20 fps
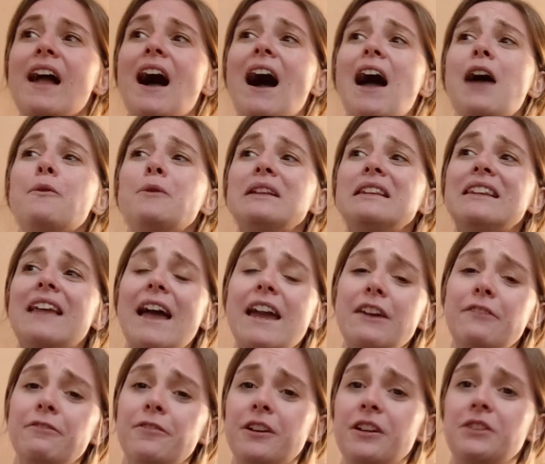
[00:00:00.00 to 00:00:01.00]
I would
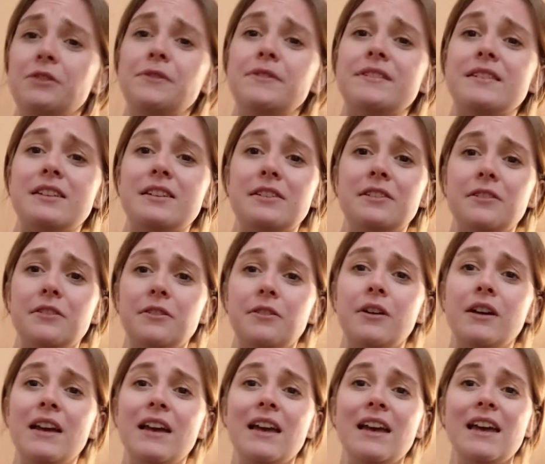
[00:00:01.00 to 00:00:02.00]
like for you
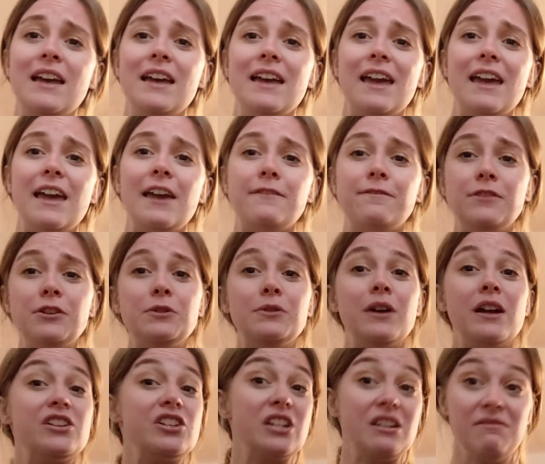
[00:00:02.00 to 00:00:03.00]
to, if you
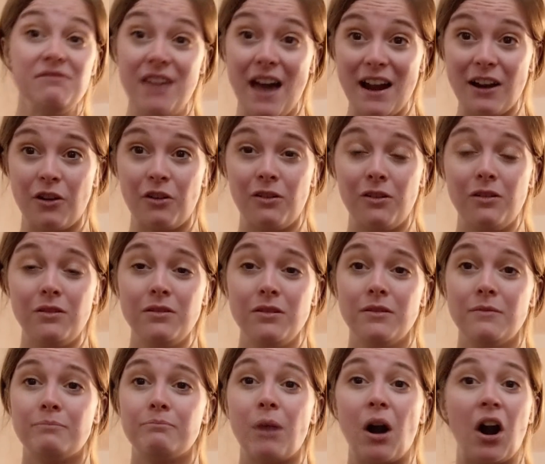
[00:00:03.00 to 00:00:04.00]
achieve that goal,
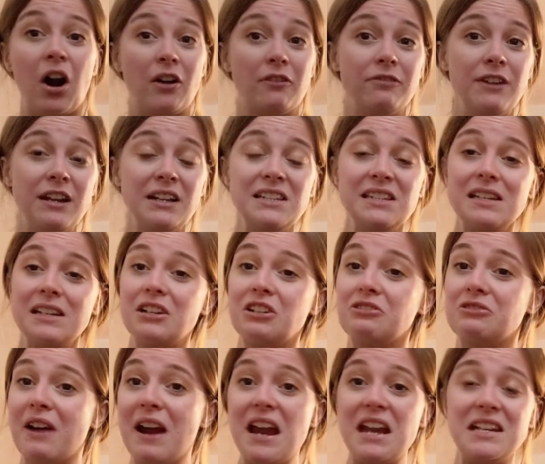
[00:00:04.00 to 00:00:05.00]
perfect,
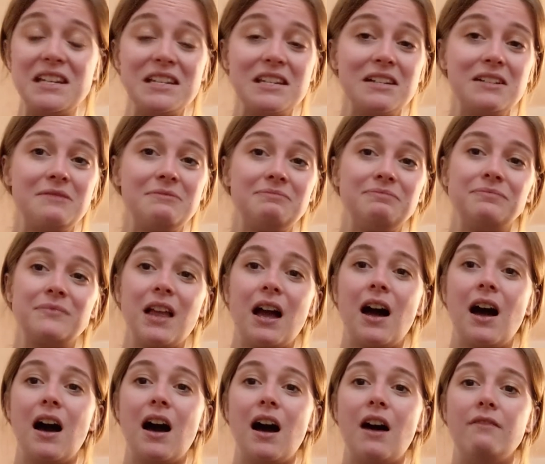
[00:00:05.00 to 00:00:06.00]
great,
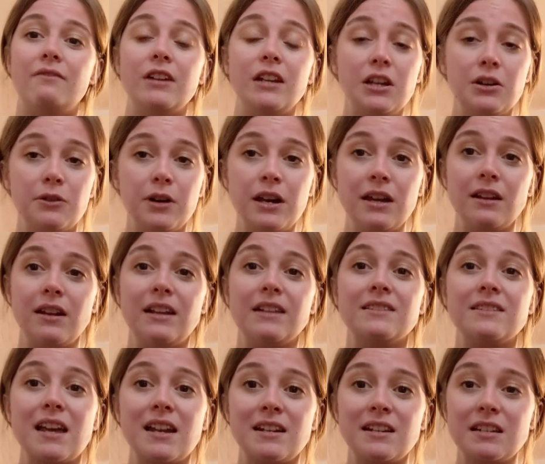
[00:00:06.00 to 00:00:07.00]
video it and
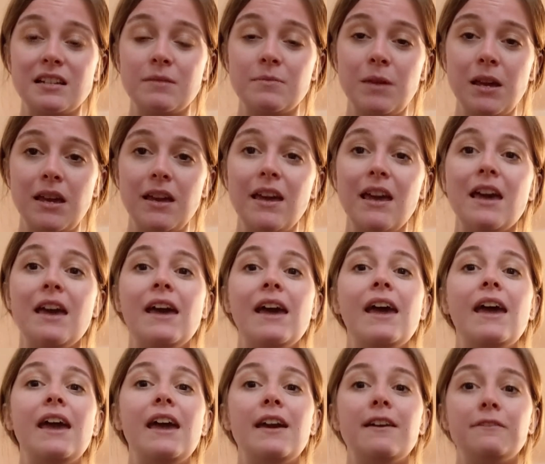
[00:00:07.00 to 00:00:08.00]
send it to me.
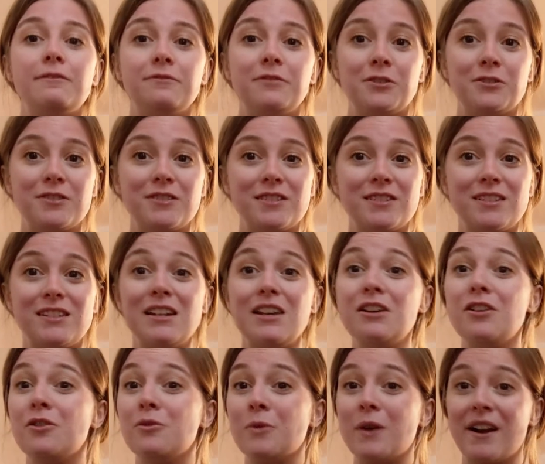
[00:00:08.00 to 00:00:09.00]
If you're
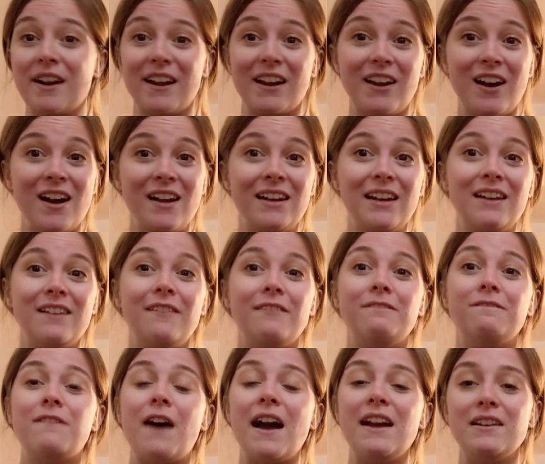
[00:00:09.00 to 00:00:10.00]
still working on it,
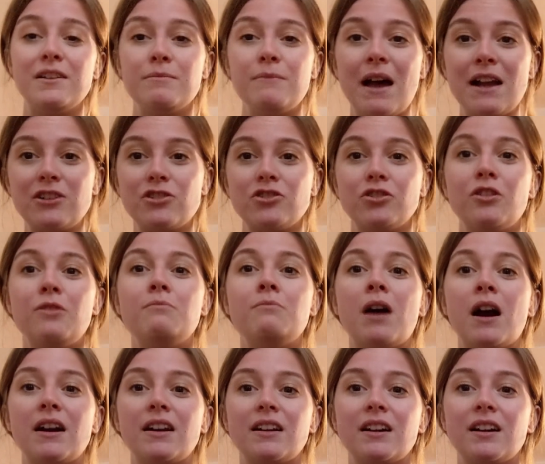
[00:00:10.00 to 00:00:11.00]
find a metronome
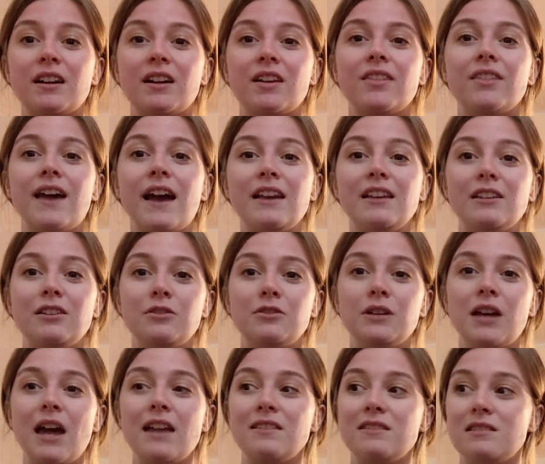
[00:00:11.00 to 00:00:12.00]
marker that you
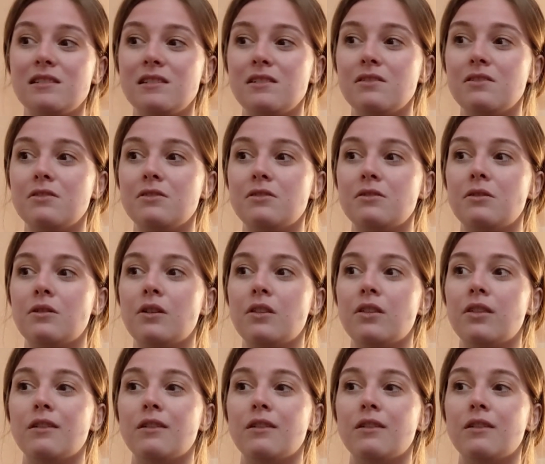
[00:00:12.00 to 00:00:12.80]
can do